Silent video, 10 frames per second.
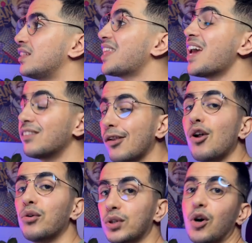
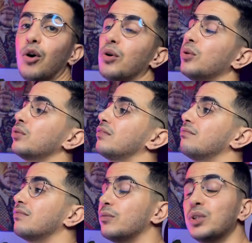standalone code
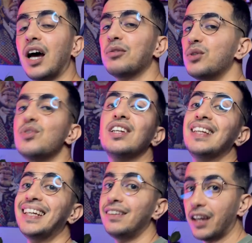without
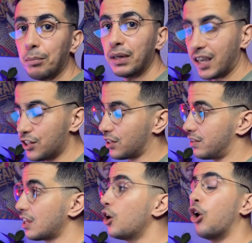using any applications.